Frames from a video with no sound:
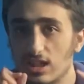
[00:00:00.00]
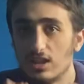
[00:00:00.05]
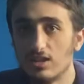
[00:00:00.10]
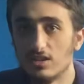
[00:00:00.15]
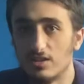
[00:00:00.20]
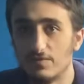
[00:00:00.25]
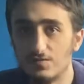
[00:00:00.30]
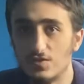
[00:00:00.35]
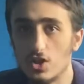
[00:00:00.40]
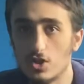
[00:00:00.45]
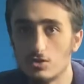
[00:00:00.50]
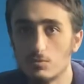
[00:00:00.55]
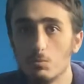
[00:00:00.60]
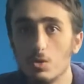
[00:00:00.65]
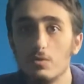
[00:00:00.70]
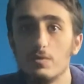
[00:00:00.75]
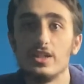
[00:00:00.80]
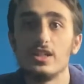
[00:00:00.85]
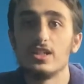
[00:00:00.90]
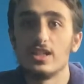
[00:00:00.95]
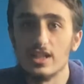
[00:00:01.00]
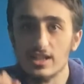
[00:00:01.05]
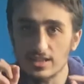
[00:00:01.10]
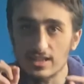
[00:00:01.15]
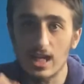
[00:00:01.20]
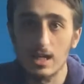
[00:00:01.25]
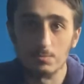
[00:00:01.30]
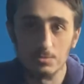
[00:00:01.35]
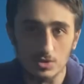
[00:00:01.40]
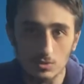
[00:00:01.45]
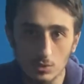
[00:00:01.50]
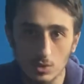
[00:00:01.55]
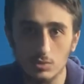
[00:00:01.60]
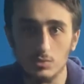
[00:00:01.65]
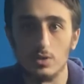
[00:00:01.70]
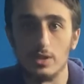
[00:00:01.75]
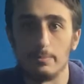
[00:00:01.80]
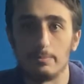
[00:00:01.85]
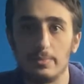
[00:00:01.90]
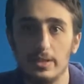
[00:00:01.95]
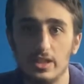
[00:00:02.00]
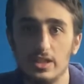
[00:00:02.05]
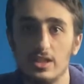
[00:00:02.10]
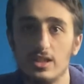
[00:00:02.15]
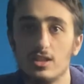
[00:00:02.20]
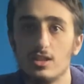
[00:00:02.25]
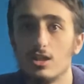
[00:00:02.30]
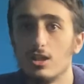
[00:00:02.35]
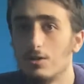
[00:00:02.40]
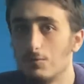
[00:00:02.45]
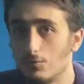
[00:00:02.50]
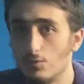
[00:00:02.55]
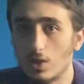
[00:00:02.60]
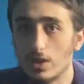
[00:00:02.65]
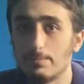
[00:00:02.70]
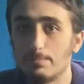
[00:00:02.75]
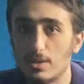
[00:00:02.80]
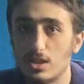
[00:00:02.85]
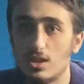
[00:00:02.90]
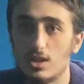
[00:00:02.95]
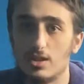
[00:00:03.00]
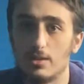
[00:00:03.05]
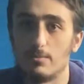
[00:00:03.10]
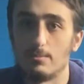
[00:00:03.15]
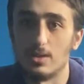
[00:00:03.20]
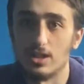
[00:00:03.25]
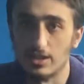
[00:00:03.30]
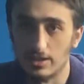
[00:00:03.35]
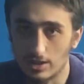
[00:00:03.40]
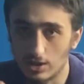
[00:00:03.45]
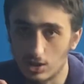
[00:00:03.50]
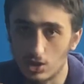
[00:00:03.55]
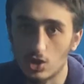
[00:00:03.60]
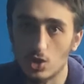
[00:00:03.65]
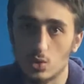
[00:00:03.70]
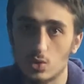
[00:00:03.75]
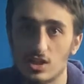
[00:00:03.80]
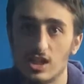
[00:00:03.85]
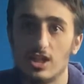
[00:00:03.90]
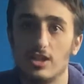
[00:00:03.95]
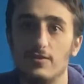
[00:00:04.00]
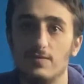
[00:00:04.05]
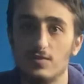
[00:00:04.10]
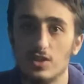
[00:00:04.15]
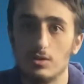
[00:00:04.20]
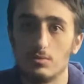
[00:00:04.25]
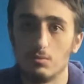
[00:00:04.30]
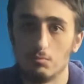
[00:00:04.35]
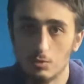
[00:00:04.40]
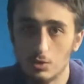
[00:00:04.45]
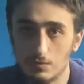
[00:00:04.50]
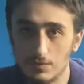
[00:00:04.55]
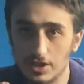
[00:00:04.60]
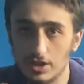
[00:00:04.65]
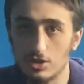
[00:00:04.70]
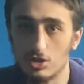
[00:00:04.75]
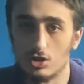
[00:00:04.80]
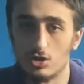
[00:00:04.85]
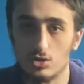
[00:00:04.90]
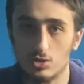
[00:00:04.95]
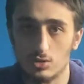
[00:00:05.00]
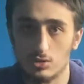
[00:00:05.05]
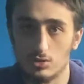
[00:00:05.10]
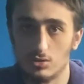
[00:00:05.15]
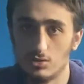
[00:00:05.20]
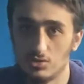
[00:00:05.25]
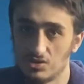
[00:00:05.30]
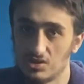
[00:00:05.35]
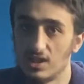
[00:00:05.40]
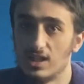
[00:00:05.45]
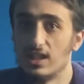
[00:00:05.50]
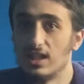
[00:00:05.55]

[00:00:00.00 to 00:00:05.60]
The first movie is absolutely peak, right behind my all-time favorite movie, Cars.